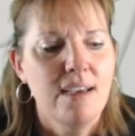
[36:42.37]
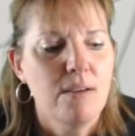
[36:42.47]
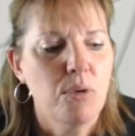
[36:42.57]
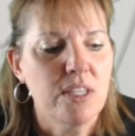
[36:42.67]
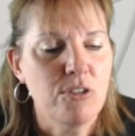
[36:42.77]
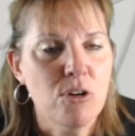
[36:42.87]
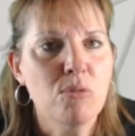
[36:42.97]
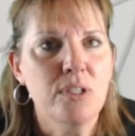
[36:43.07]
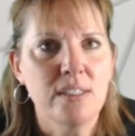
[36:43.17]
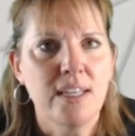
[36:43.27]
What they don't
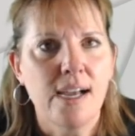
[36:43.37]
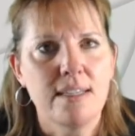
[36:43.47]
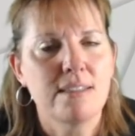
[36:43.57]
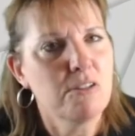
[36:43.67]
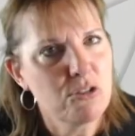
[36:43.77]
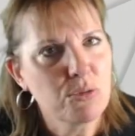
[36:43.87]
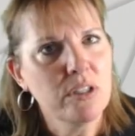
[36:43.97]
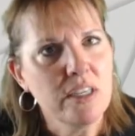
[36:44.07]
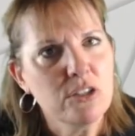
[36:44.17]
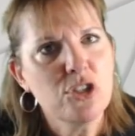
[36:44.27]
realize is it's
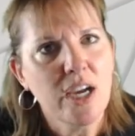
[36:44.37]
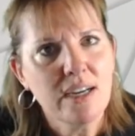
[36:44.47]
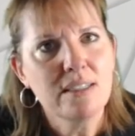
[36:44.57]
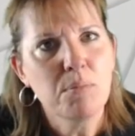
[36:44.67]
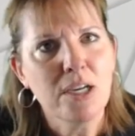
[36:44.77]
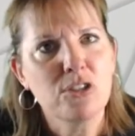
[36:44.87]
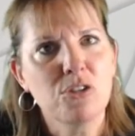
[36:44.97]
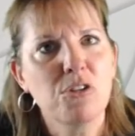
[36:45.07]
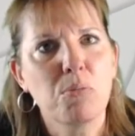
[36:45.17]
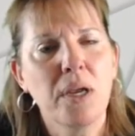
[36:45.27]
really a check to make
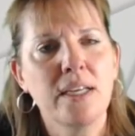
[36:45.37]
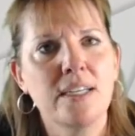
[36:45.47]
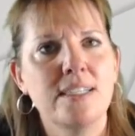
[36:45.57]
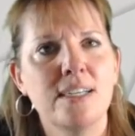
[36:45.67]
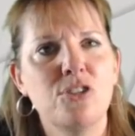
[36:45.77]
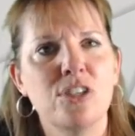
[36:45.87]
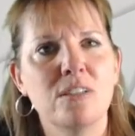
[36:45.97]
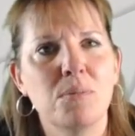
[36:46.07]
sure they're paying attention.